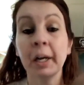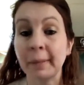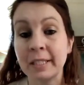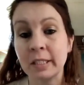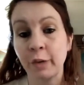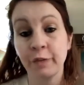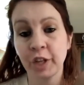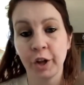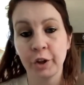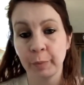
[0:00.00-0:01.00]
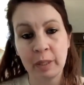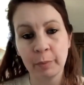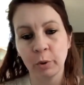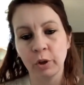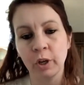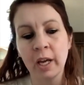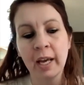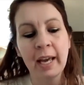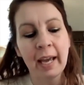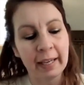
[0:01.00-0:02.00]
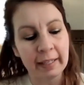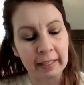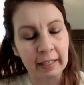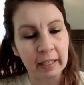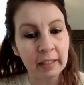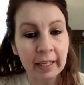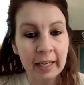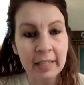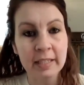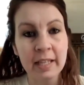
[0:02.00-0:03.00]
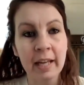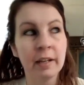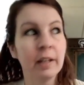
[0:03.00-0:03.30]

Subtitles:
myself to other people. And like I had said,